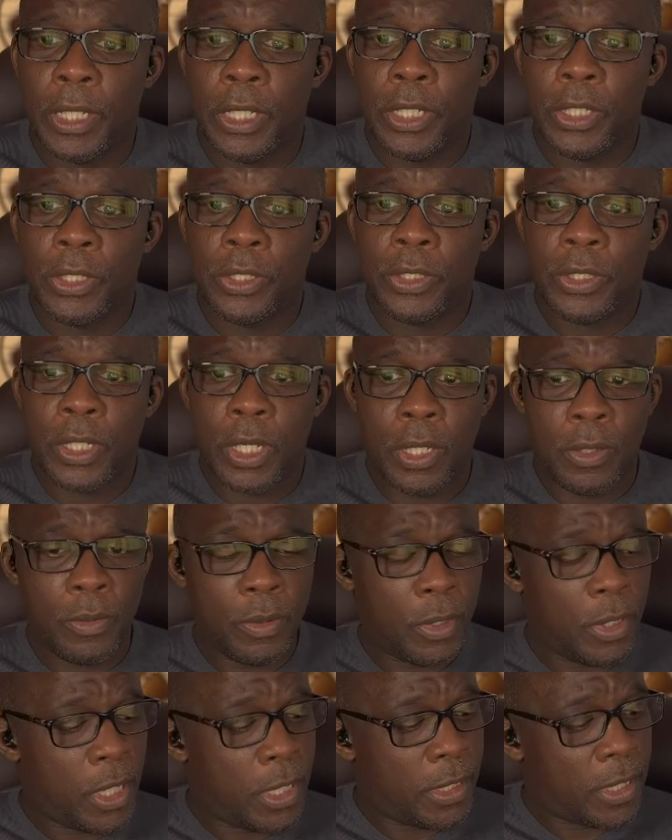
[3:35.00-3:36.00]
So
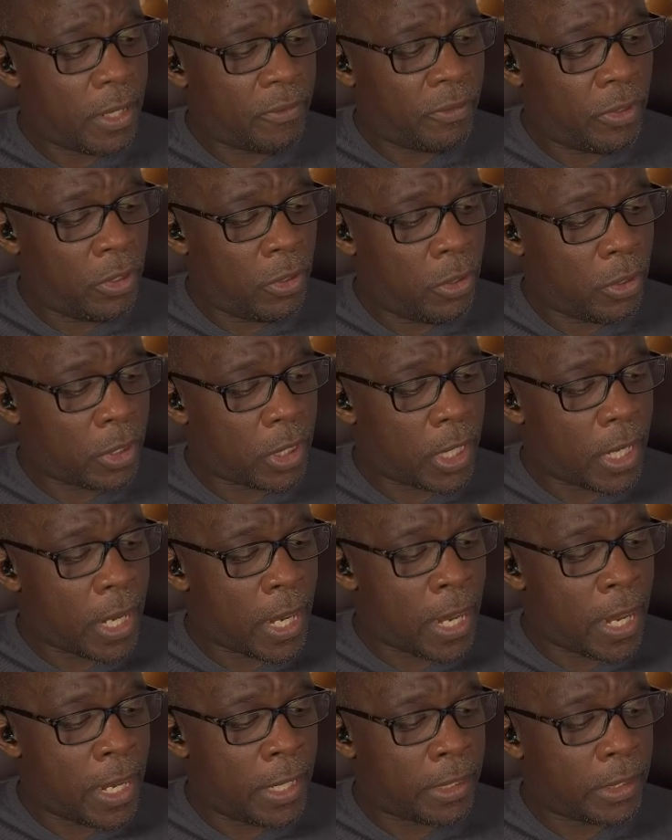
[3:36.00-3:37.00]
let's have a look
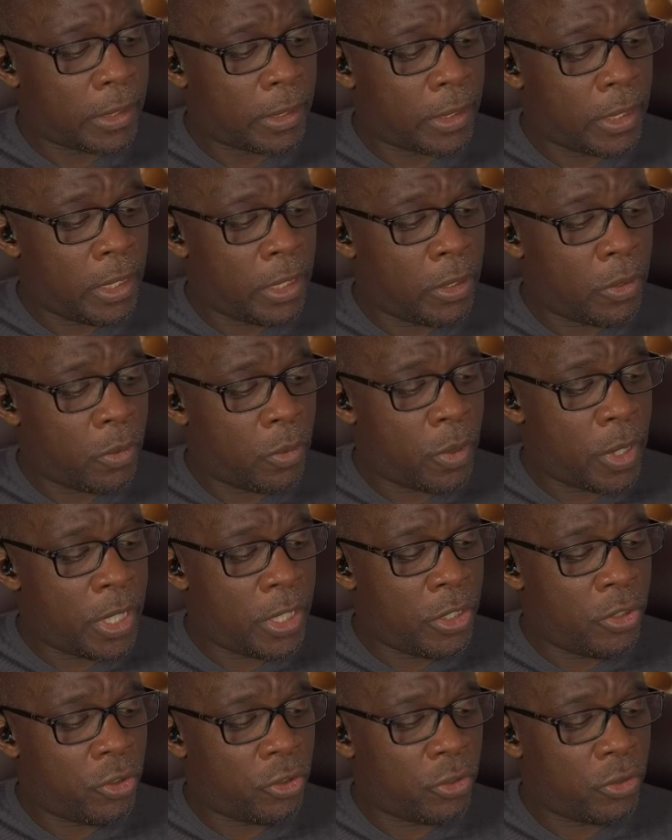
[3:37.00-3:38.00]
at the
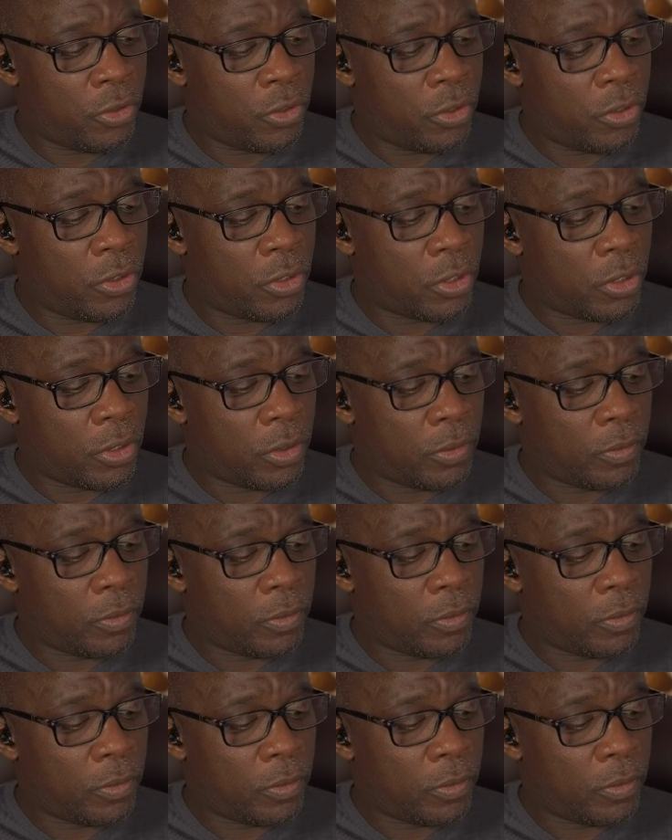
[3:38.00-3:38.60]
equations